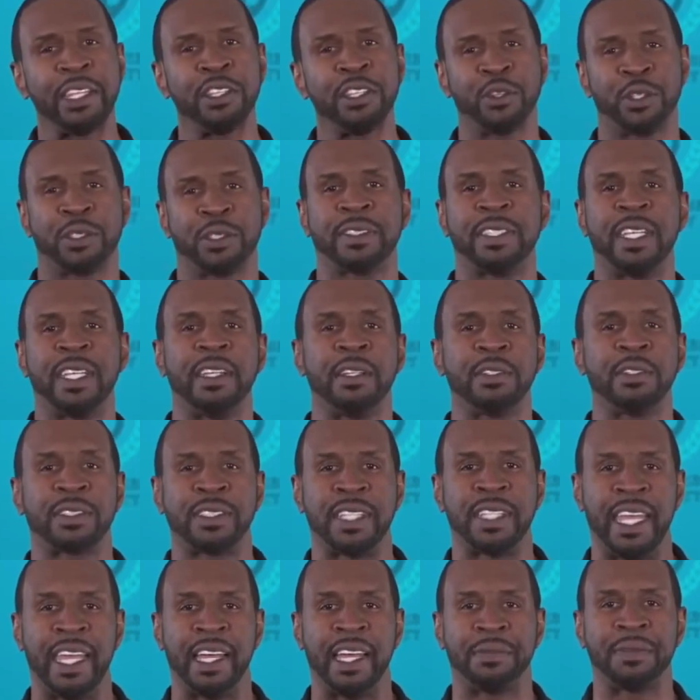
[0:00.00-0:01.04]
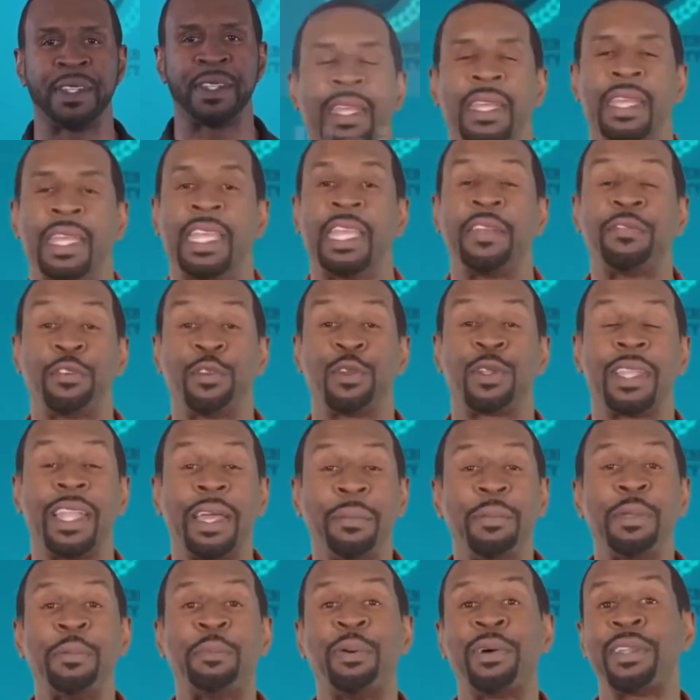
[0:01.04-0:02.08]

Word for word: it was much harder he has to when